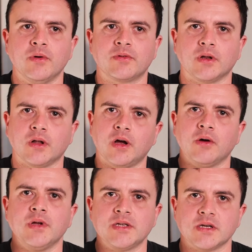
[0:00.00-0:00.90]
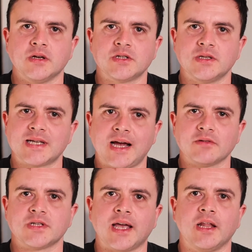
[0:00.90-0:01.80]
We've done a lot of research into how
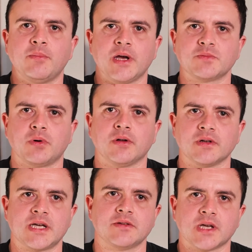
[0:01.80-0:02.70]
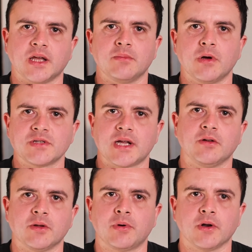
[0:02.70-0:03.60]
to get the best product, how to get the most out
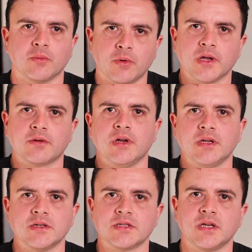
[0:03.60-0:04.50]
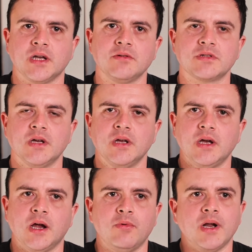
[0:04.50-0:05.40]
of the product, what ingredients to use,
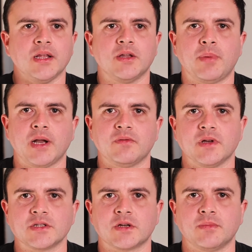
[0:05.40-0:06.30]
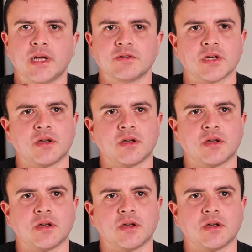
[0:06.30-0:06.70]
and really the benefits come down to